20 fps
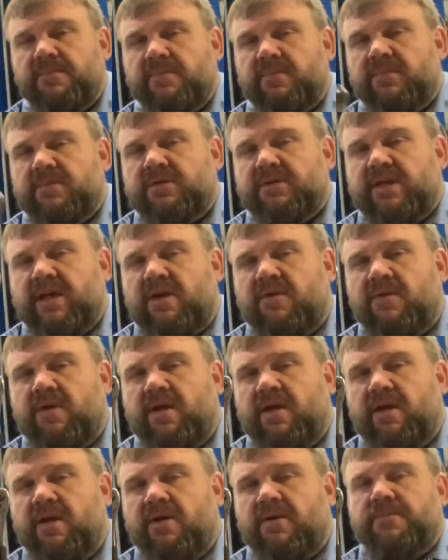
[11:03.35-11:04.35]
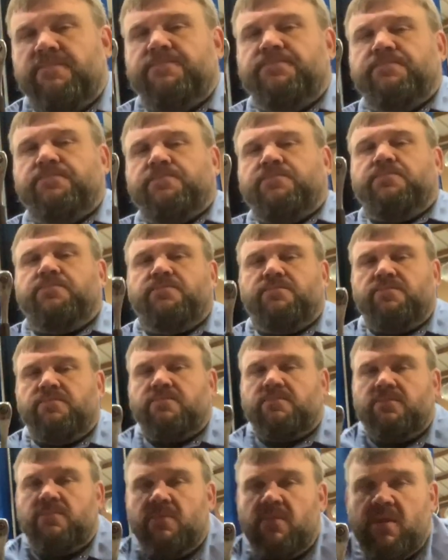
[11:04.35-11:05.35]
This guy right here.
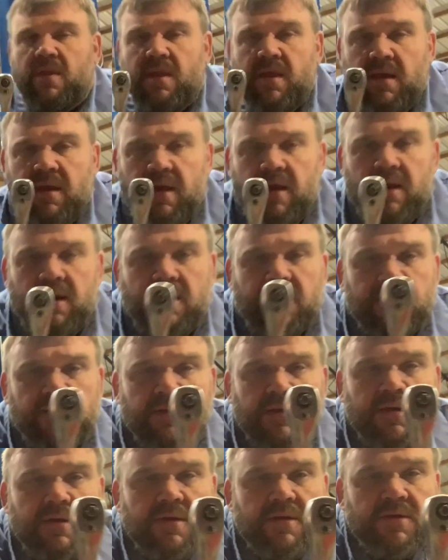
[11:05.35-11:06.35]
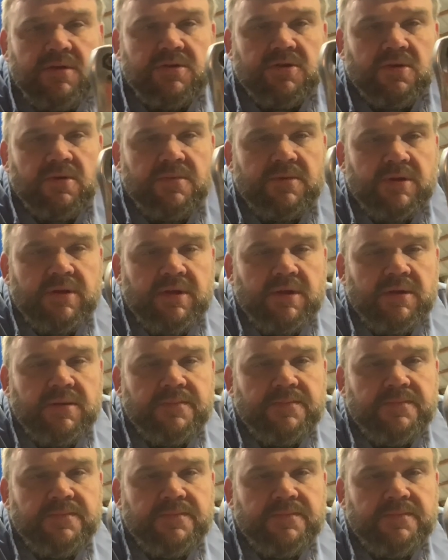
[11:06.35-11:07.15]
Again, I'll show him to you.